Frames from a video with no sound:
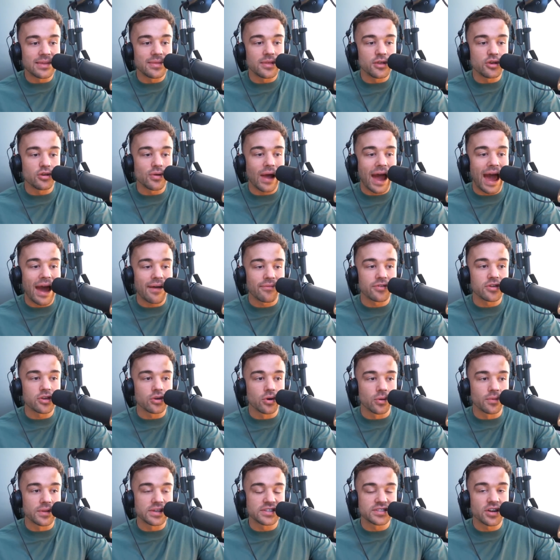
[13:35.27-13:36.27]
that you haven't
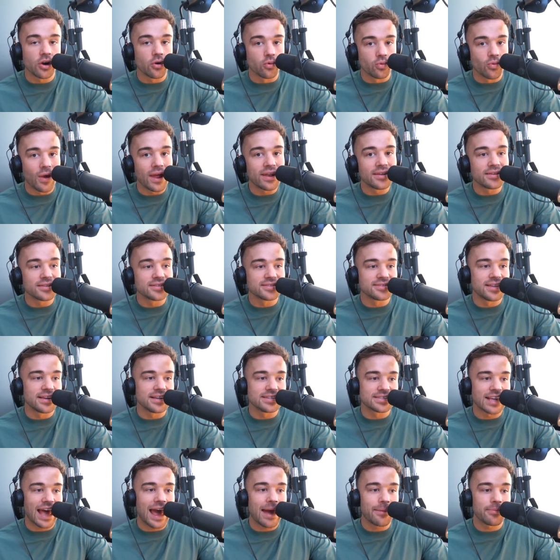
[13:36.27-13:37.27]
got these horrendous
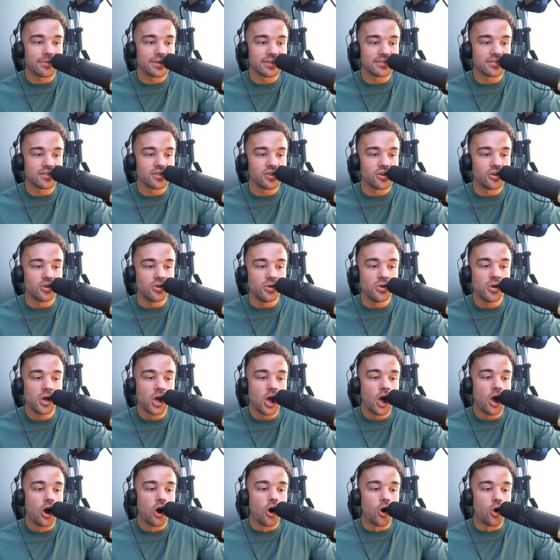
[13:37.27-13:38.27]
things happening to you
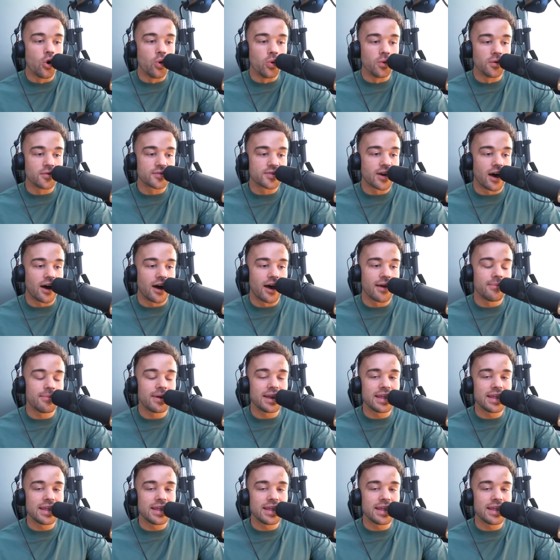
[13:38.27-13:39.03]
all the time.